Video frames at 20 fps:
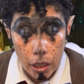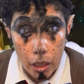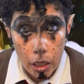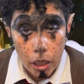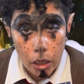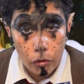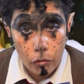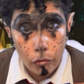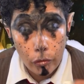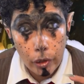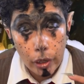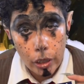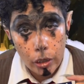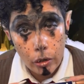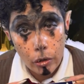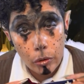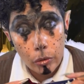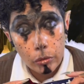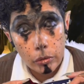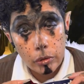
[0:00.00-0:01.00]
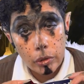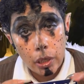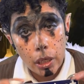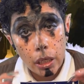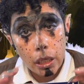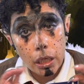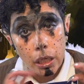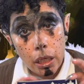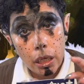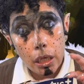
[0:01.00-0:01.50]
if we don't
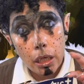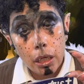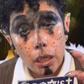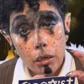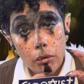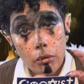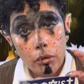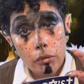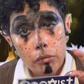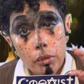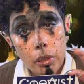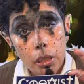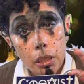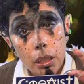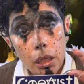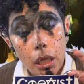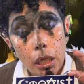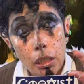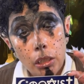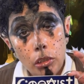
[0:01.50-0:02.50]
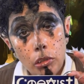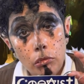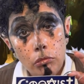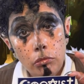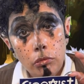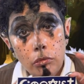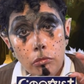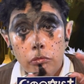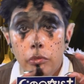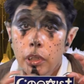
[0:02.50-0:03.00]
take care of the
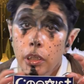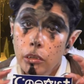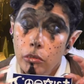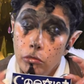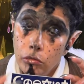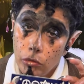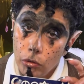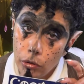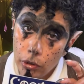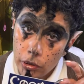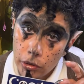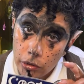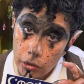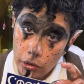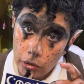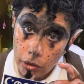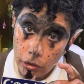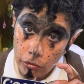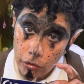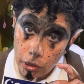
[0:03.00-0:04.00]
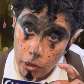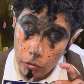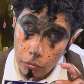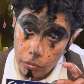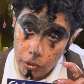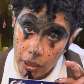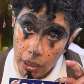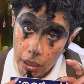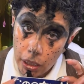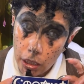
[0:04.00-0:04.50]
natural resources of this
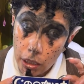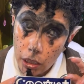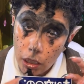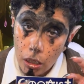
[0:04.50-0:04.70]
planet.